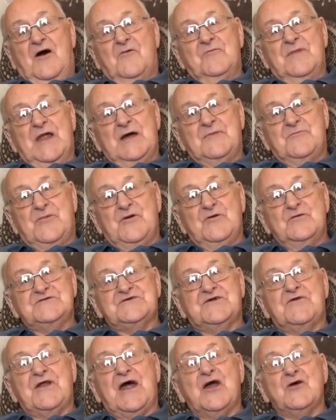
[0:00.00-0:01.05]
On Blackpool's
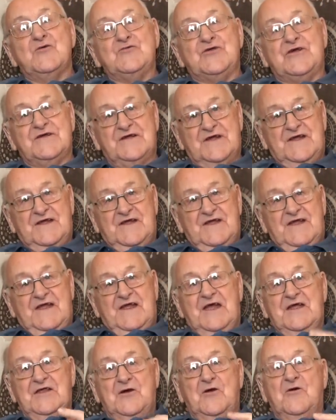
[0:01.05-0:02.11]
ground
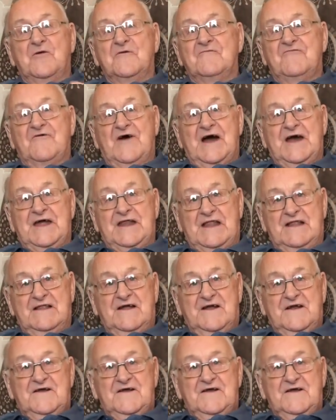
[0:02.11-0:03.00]
in a cup final.